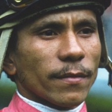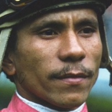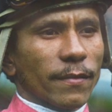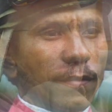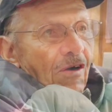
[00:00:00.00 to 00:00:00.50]

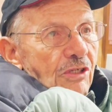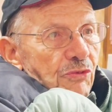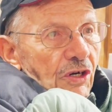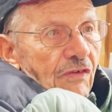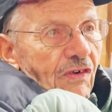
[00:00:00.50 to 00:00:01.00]
And Darrell was
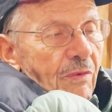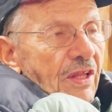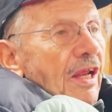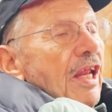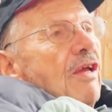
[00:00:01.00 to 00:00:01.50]
working for me
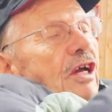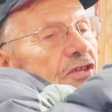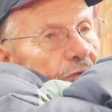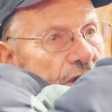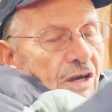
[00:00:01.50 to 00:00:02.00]
then, and he got
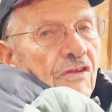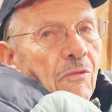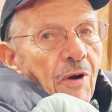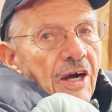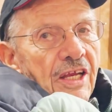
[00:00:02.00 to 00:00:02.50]
to run into
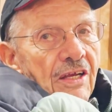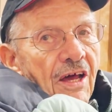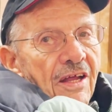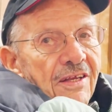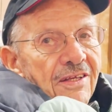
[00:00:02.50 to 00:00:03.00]
the parking lot.